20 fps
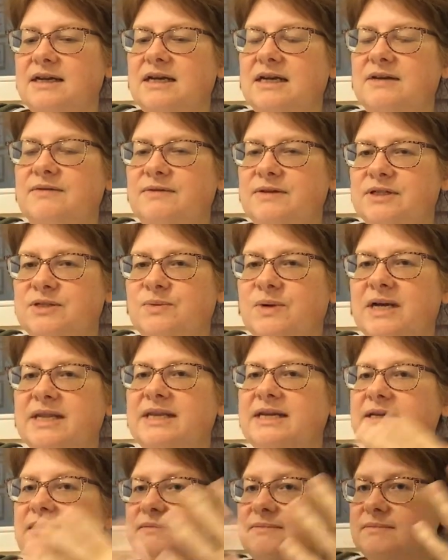if it's one
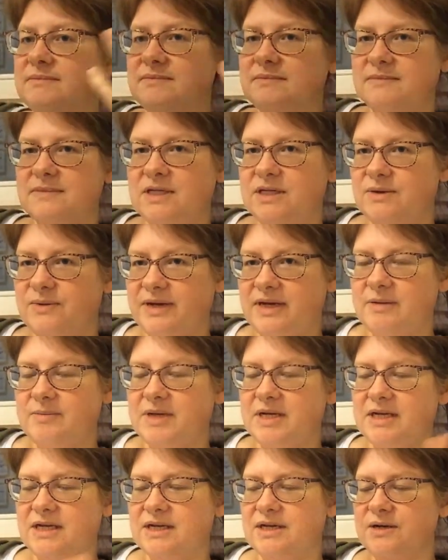that,
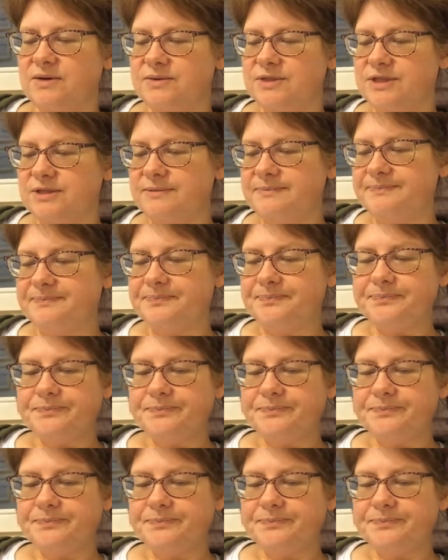anybody can go to,